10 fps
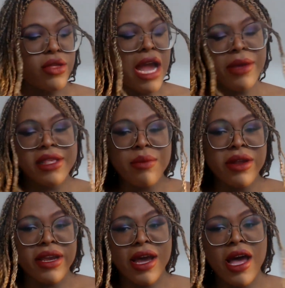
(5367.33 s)
So that means
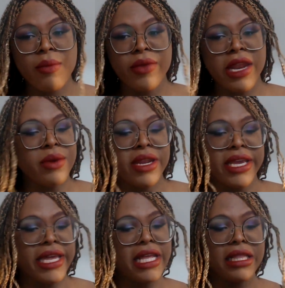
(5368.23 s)
I'm gonna come and I'm
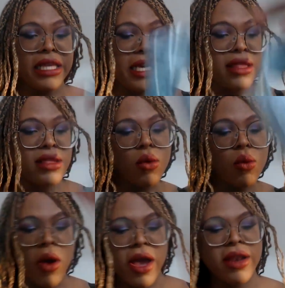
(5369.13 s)
gonna get at
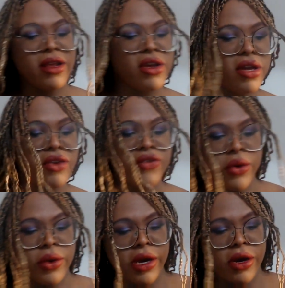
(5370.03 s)
least one good
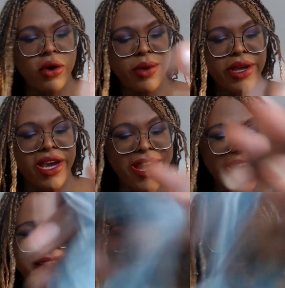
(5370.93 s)
photo
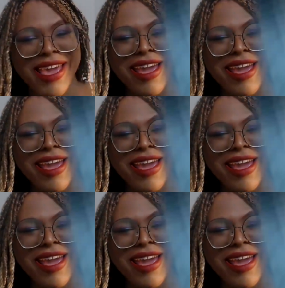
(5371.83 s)
because